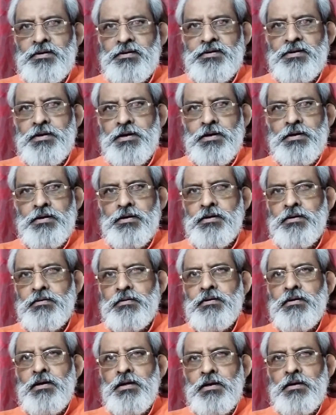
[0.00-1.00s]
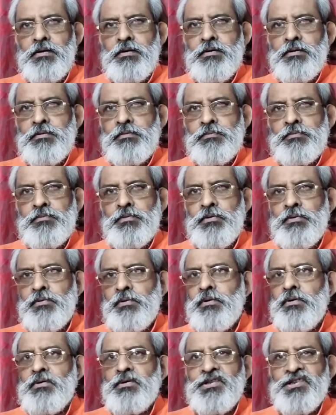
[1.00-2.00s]
done
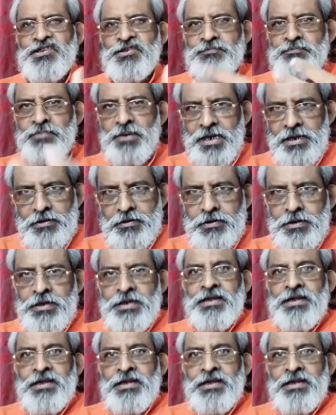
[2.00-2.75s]
on the spring.